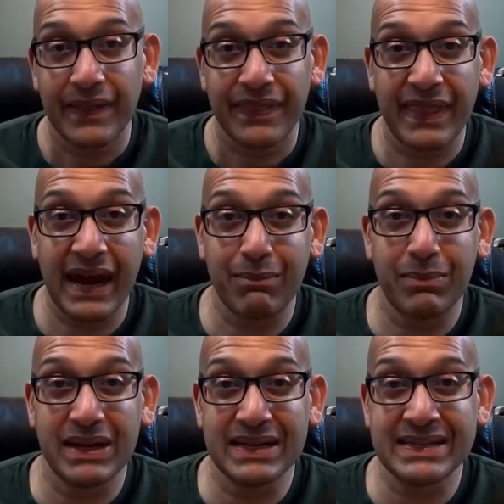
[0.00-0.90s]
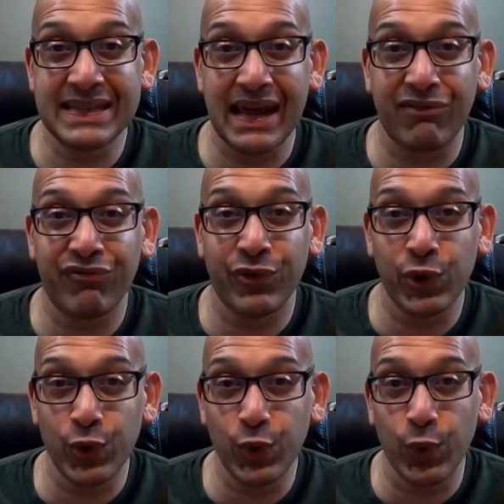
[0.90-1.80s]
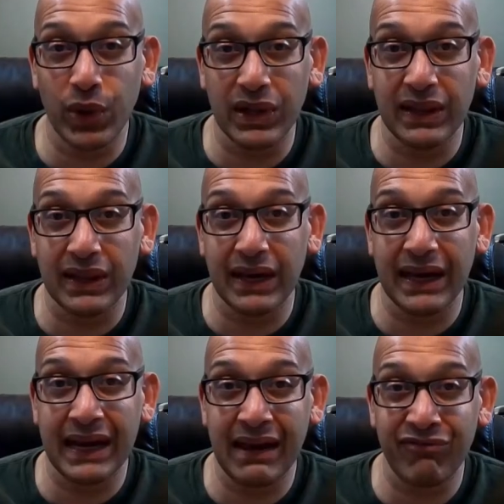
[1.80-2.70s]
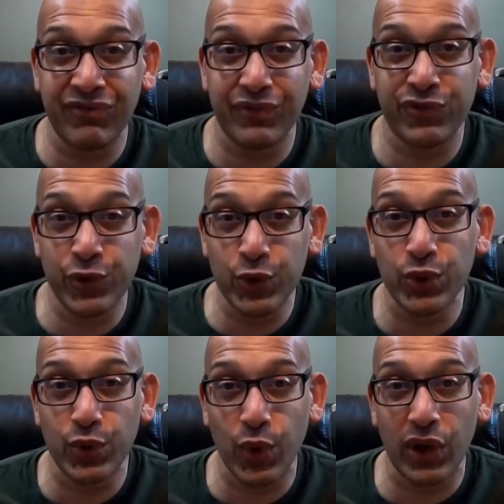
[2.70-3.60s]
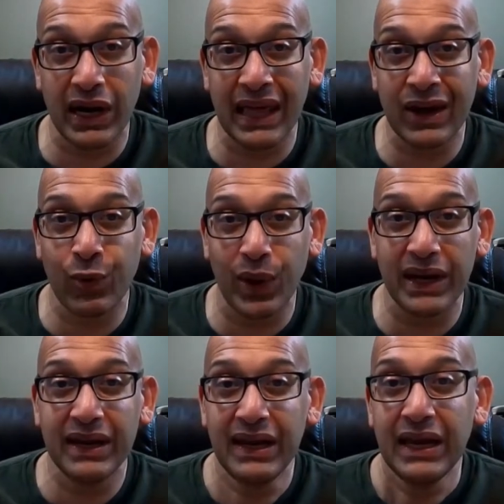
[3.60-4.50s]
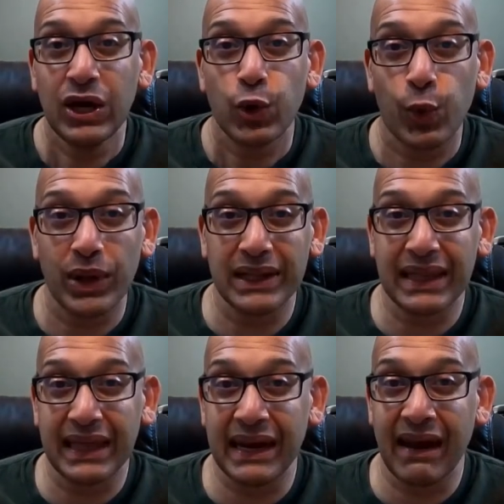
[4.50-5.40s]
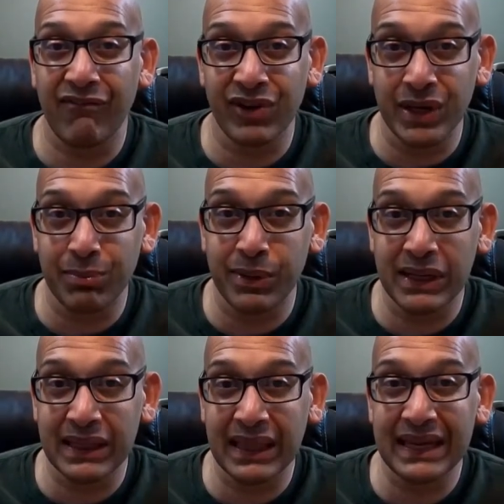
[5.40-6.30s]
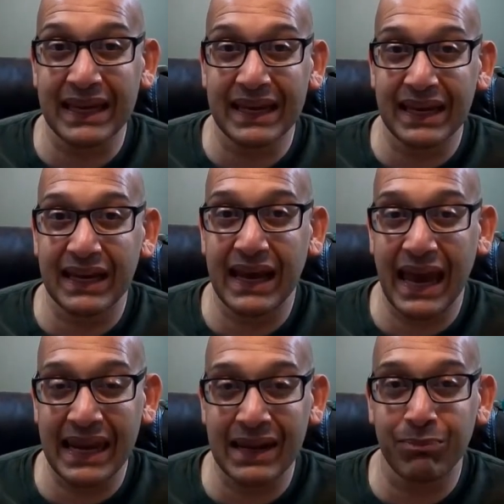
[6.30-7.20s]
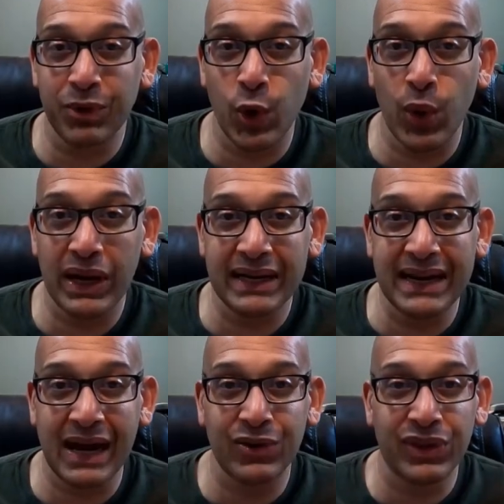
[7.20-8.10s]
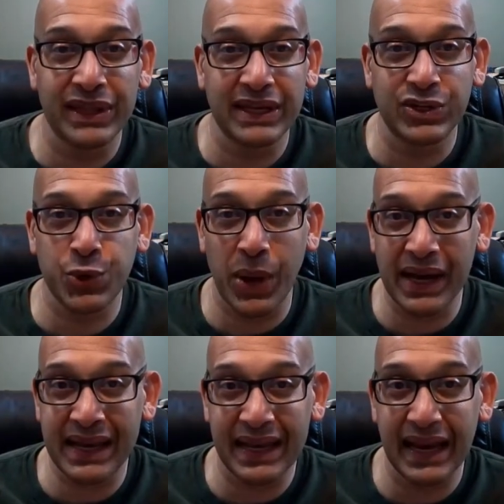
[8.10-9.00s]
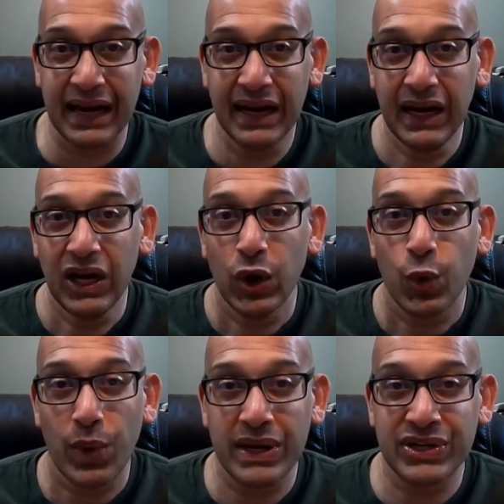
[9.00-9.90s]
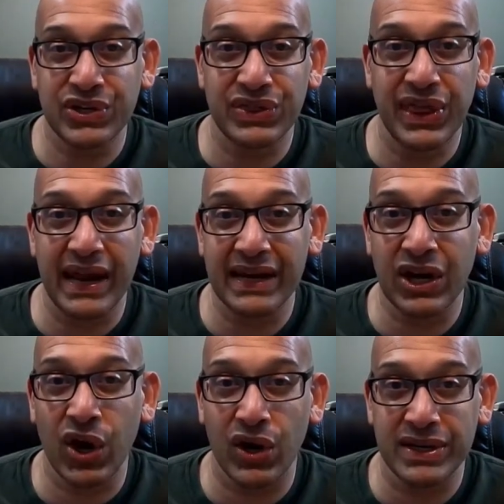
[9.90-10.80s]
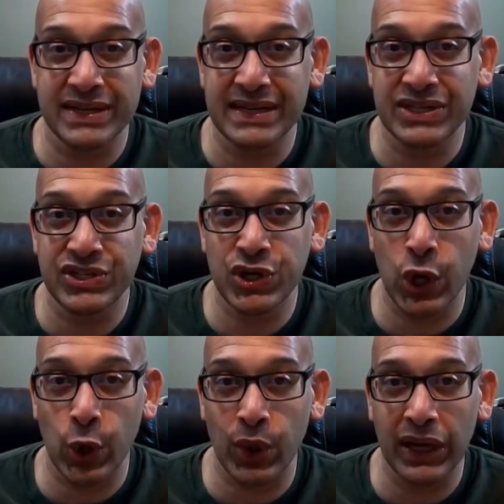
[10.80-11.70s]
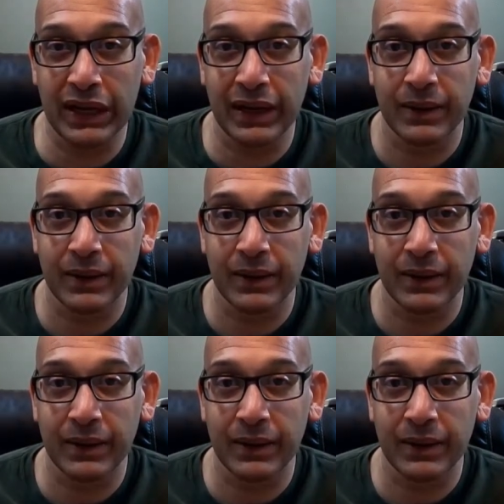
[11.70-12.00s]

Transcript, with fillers: that means that food will food or liquid will inevitably end up going down the trachea, which then causes choking.